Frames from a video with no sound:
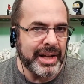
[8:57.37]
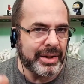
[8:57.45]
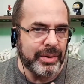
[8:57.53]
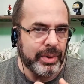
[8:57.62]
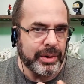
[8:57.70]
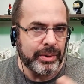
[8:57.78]

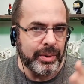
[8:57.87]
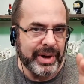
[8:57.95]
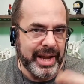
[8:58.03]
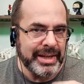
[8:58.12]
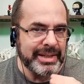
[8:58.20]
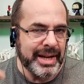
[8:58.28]
quote-unquote
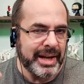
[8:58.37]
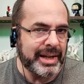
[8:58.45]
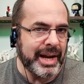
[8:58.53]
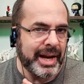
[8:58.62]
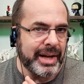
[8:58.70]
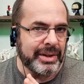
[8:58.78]

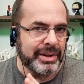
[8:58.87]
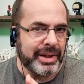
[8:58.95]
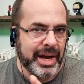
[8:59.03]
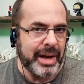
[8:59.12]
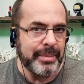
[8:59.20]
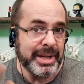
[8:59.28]
anti-Kyle
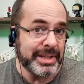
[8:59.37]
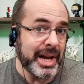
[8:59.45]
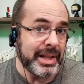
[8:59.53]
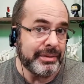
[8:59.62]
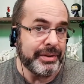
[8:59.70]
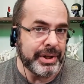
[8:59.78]
comment
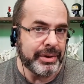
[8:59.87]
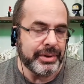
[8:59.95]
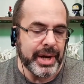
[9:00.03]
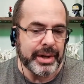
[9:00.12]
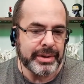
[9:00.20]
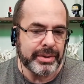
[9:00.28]
on the video
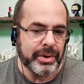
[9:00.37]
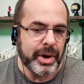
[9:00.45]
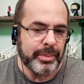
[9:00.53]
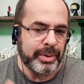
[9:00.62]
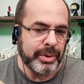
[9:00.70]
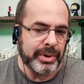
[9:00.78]
yet. They're all
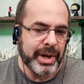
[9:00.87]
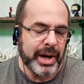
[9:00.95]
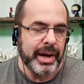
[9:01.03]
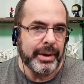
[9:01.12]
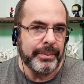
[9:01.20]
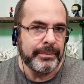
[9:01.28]

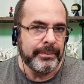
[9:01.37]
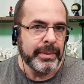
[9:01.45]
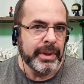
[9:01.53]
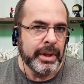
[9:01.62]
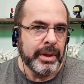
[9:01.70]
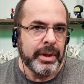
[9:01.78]
pro-Kyle.
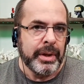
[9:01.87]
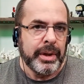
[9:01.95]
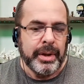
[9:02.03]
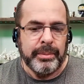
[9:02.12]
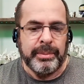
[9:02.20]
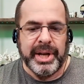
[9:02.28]

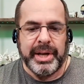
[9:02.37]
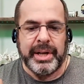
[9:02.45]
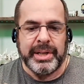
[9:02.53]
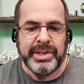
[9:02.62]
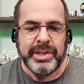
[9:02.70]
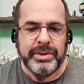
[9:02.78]
But
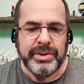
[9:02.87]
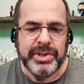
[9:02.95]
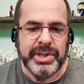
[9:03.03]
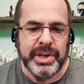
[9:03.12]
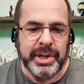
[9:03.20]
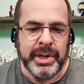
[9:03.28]
it's
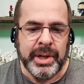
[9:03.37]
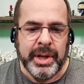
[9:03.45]
interesting